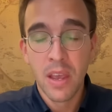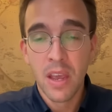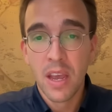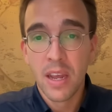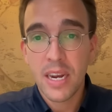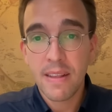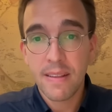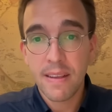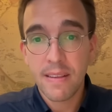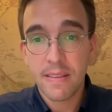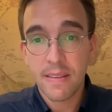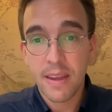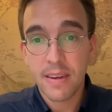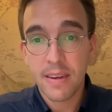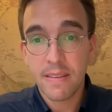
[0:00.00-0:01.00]
This
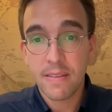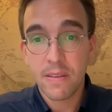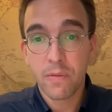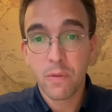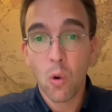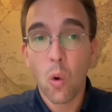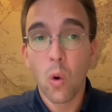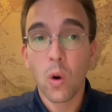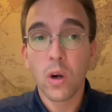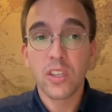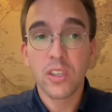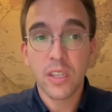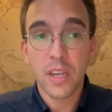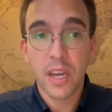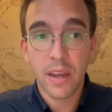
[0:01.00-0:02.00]
is of
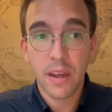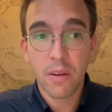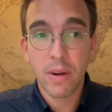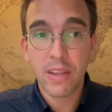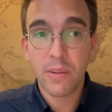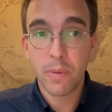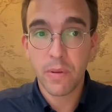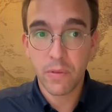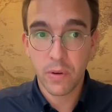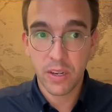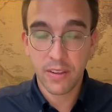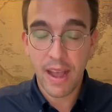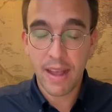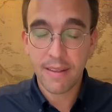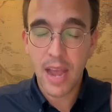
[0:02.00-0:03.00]
course a recipe for
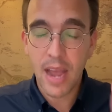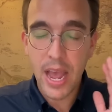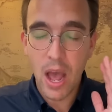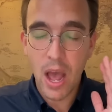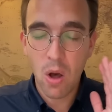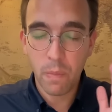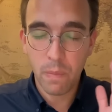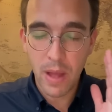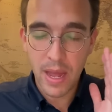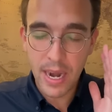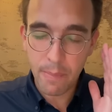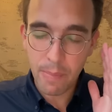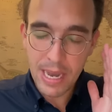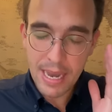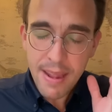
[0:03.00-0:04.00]
disaster. I hope and I
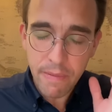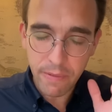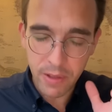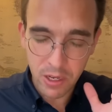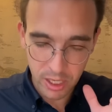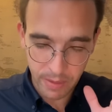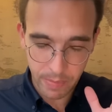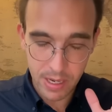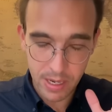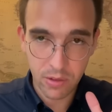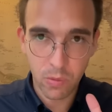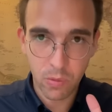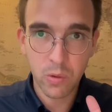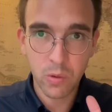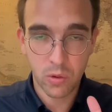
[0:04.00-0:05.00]
believe the Japanese
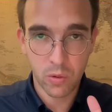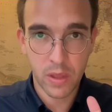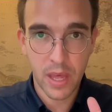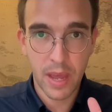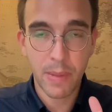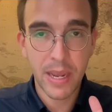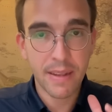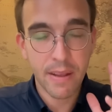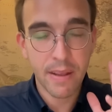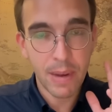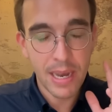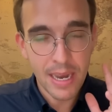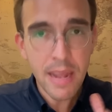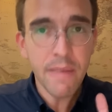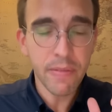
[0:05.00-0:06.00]
won't do that, because I
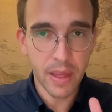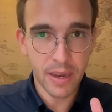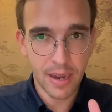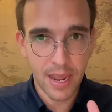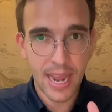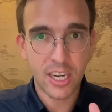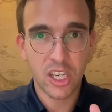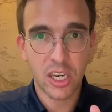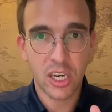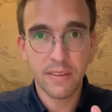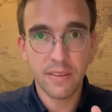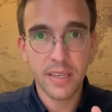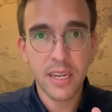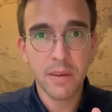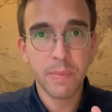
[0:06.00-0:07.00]
believe that they actually
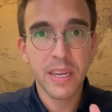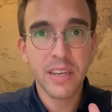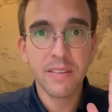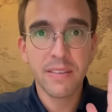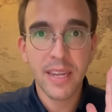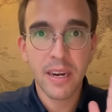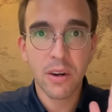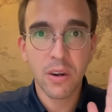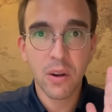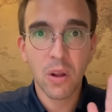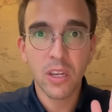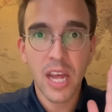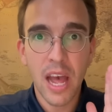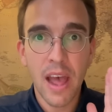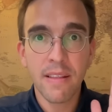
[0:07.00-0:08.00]
see it, because they are
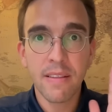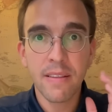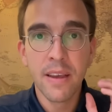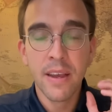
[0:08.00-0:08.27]
not as